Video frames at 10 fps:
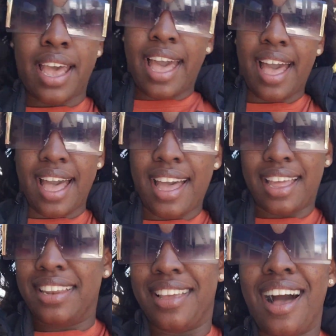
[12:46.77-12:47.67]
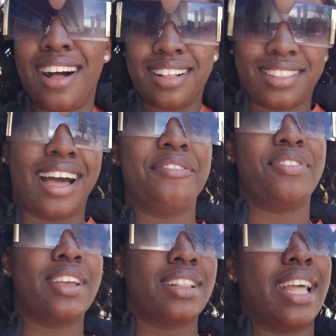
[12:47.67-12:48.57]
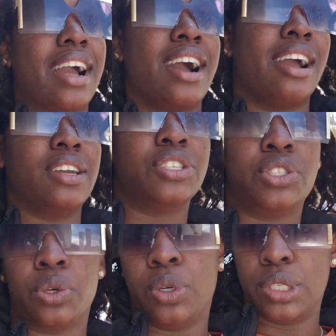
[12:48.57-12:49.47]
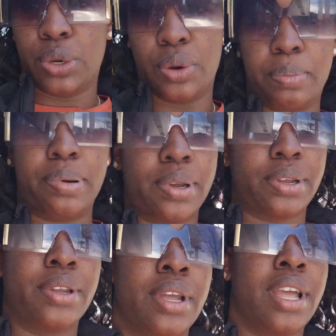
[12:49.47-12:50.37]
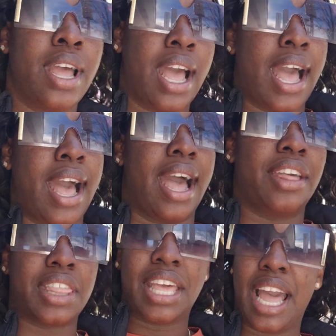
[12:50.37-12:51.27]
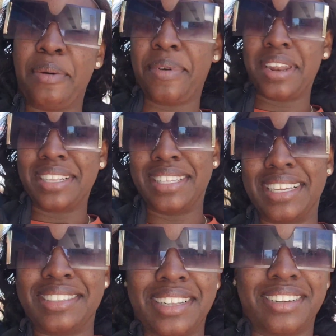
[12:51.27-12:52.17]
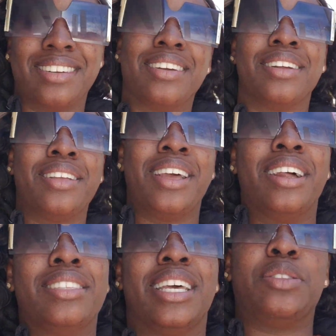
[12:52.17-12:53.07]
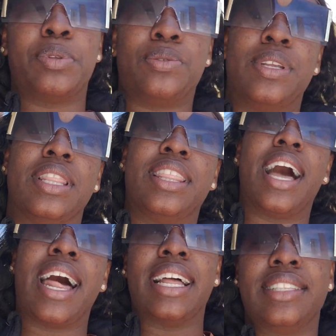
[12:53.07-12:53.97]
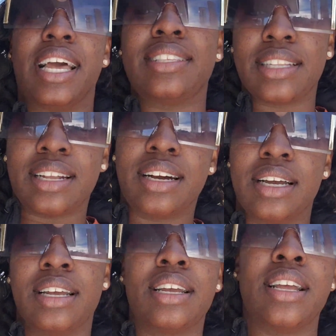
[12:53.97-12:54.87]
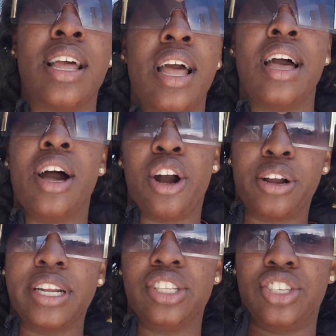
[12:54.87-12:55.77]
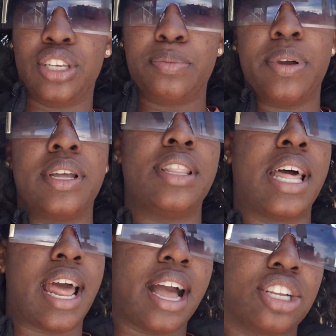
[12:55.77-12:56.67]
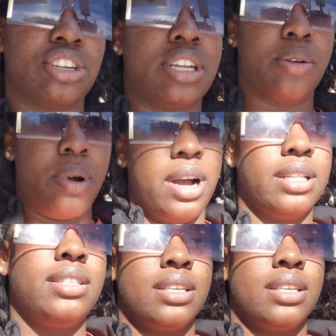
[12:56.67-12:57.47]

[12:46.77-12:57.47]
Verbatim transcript: and yeah that vehicle that car is so dope I think I want a Tesla so it's between that a Tesla or a Jeep that I actually want.